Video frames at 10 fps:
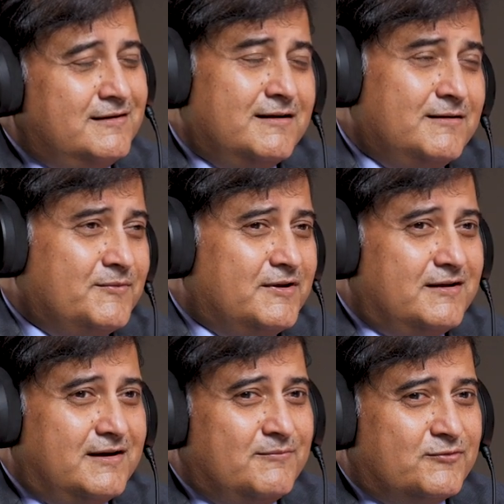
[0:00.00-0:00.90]
And
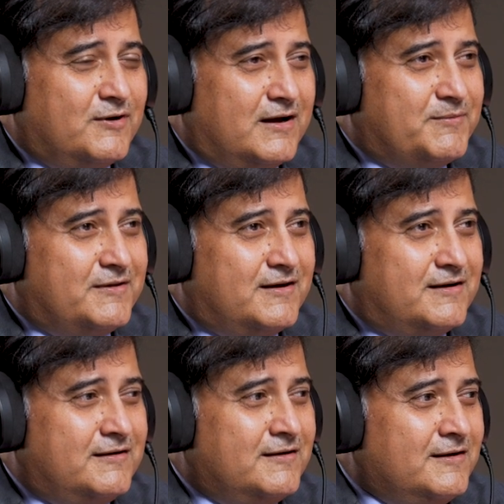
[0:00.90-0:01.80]
alhamdulillah, I'm so happy
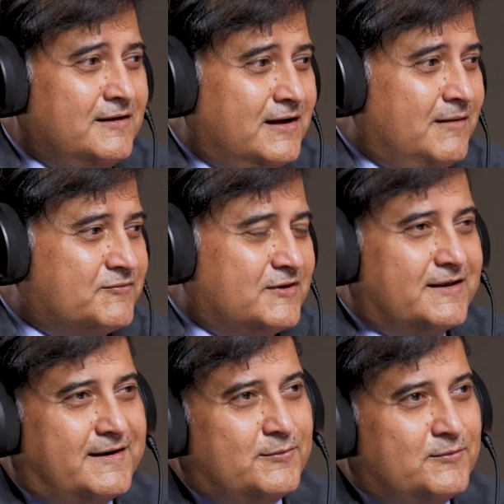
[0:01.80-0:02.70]
that I'm still
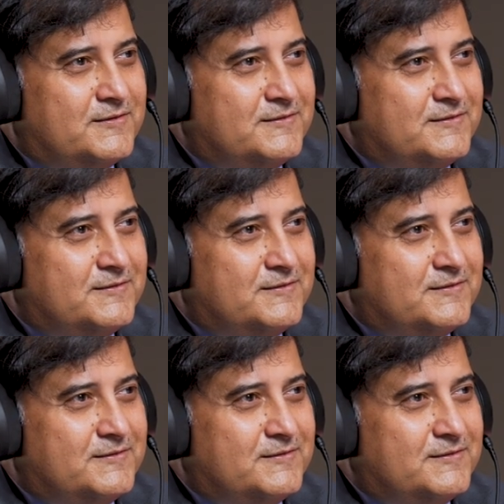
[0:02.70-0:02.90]
around.